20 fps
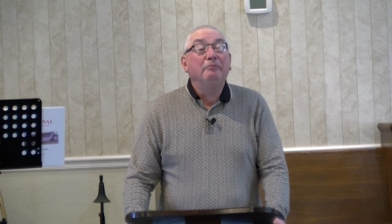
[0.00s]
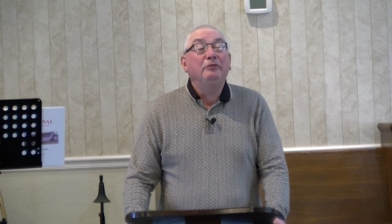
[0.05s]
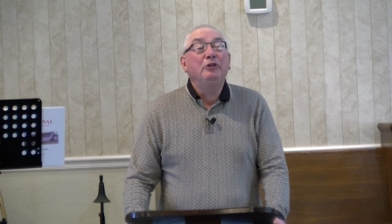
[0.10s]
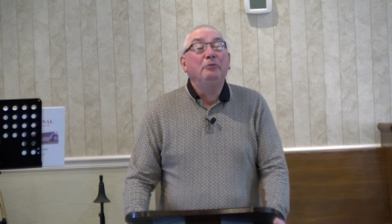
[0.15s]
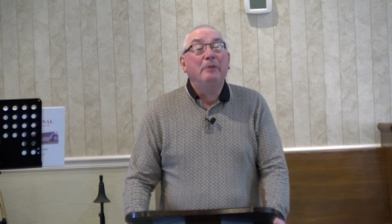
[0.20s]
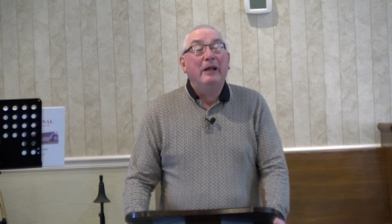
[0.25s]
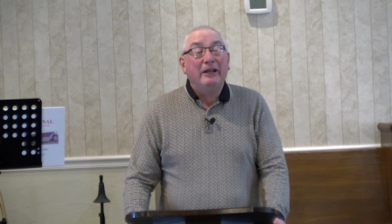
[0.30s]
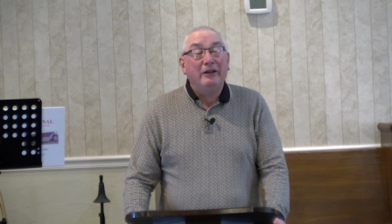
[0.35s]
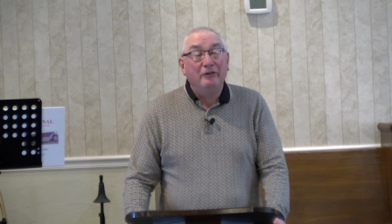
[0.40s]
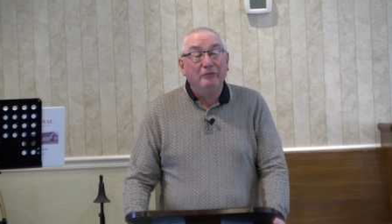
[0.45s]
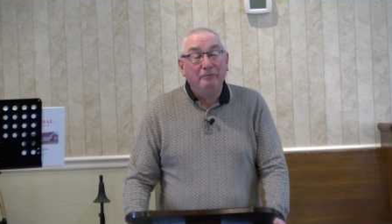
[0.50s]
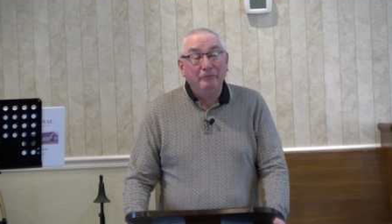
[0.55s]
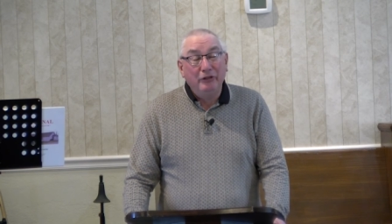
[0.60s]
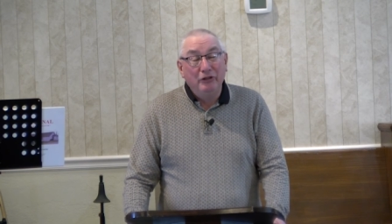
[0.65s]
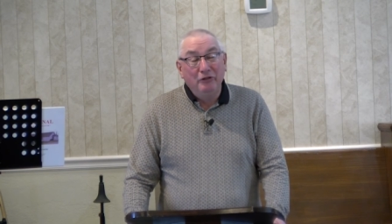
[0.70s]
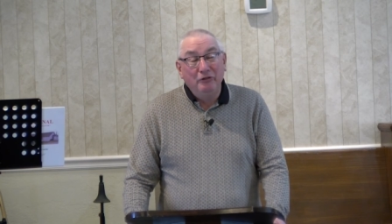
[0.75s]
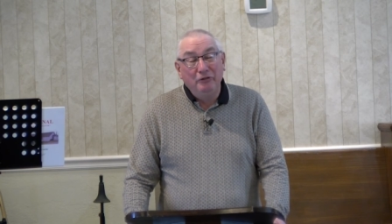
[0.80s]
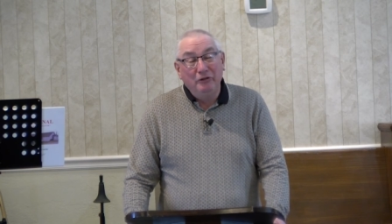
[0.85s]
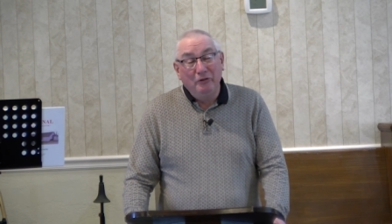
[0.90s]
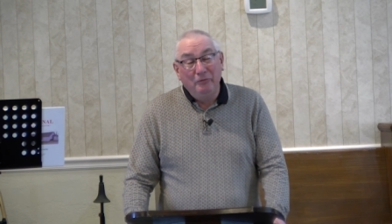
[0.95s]
You better
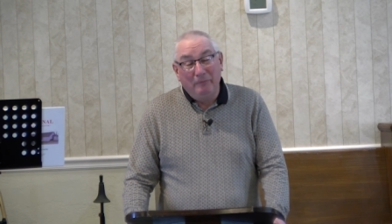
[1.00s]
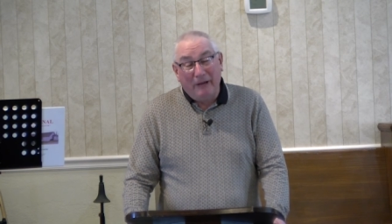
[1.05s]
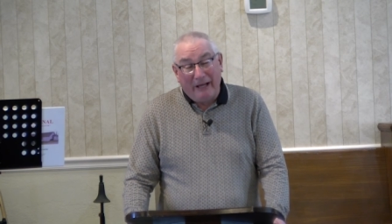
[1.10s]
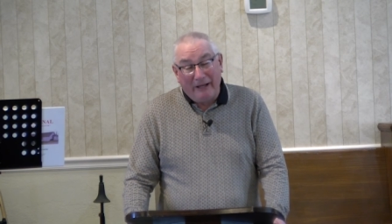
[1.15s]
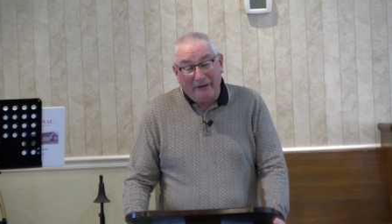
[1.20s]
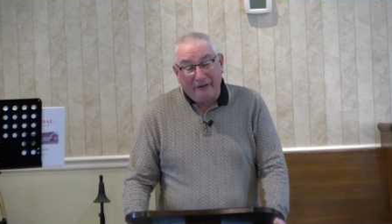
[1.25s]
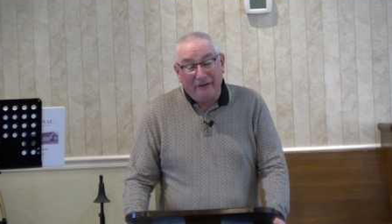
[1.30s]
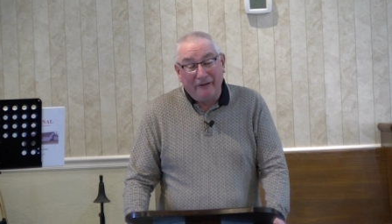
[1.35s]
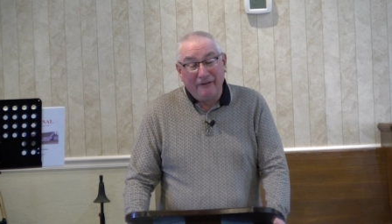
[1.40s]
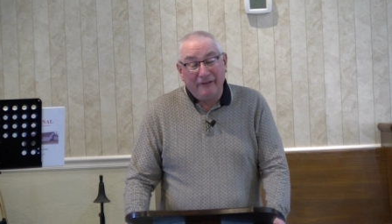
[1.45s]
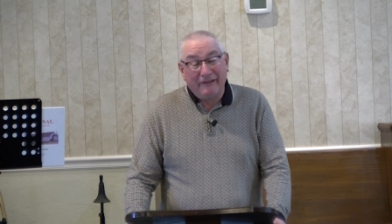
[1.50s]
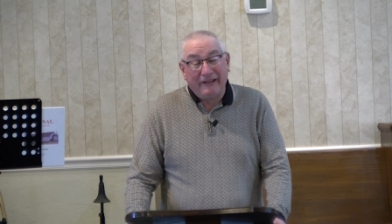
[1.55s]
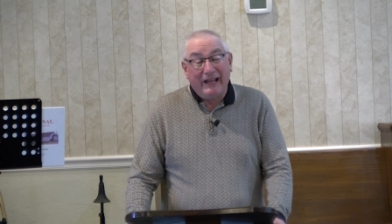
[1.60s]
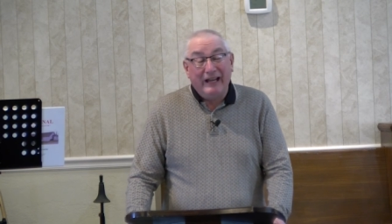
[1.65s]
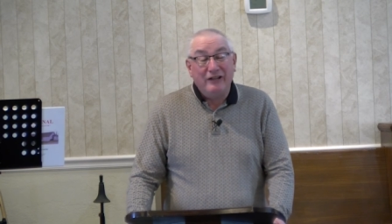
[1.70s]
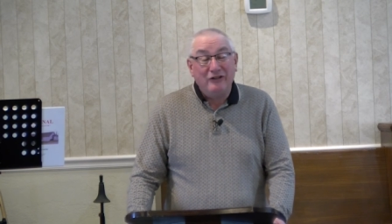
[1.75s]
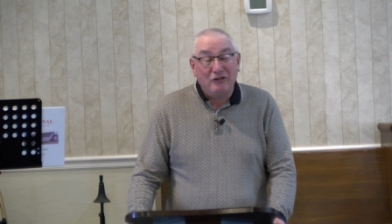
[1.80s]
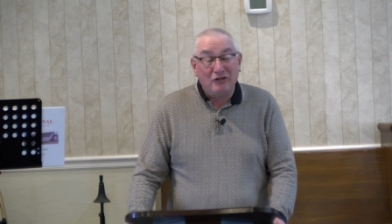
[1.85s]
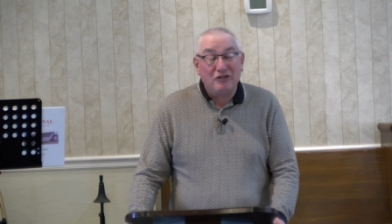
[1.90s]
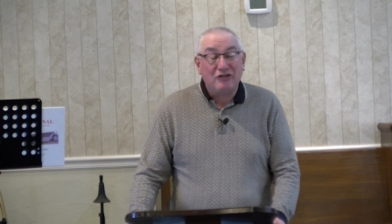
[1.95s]
you knew better
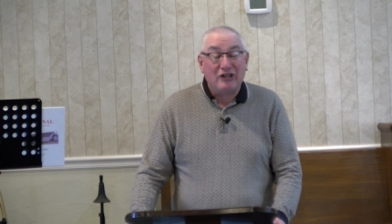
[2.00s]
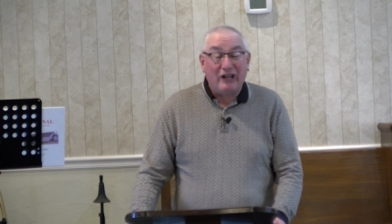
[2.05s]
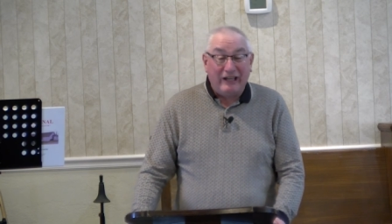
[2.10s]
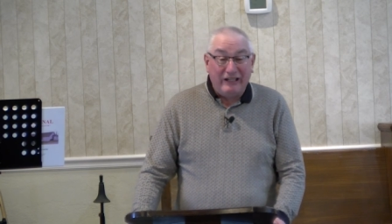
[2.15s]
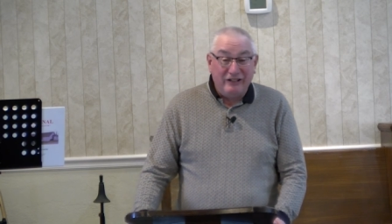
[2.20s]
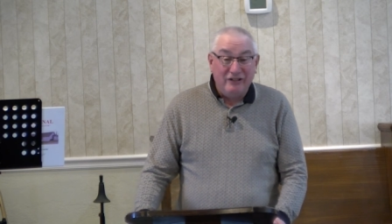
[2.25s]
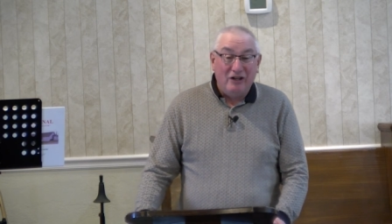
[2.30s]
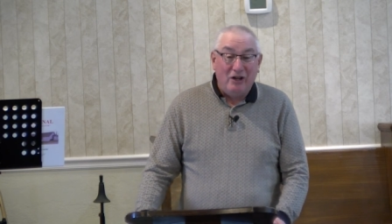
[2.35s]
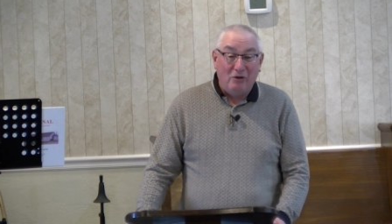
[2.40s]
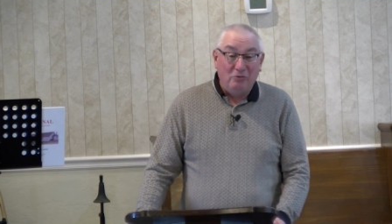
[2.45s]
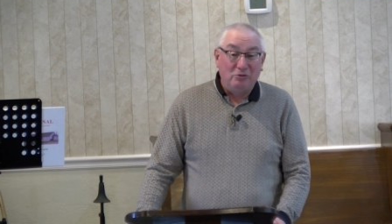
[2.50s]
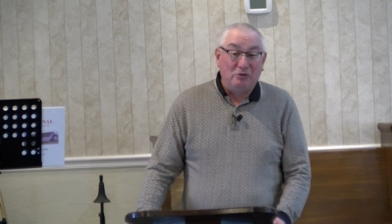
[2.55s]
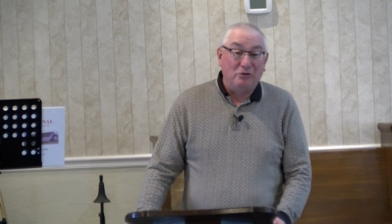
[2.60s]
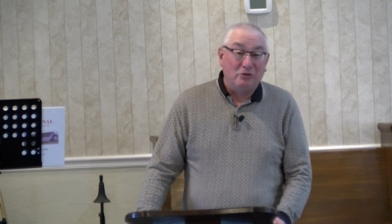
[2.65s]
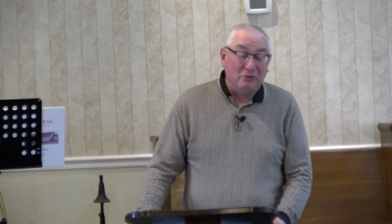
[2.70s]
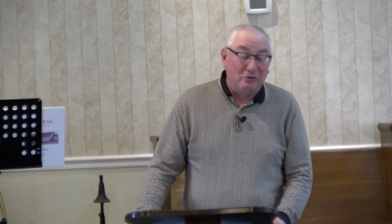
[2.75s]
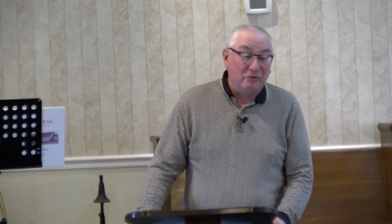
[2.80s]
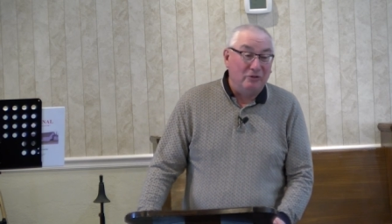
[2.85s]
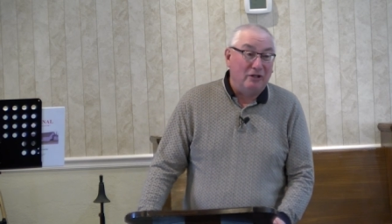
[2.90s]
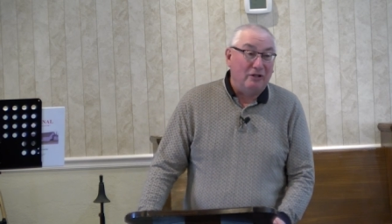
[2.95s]
than to say no
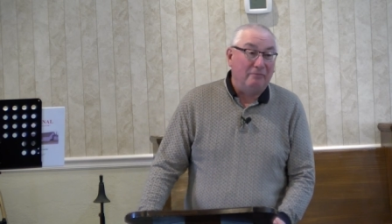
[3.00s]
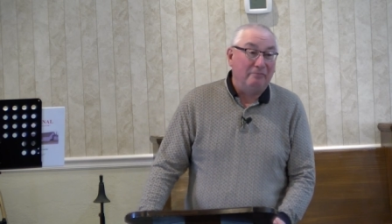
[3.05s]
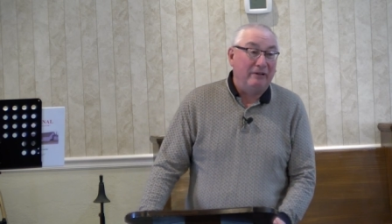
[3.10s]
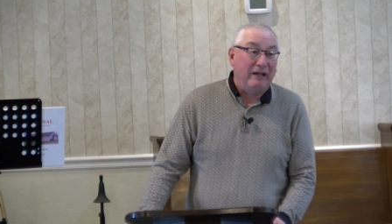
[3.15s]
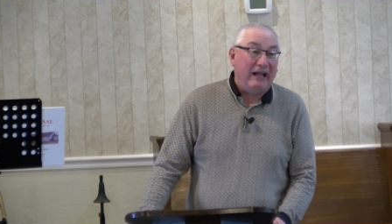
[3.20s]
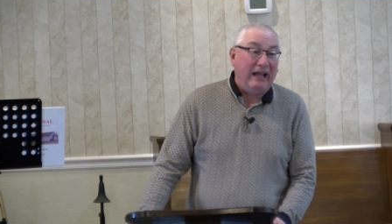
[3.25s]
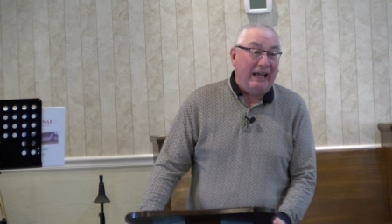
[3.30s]
to them.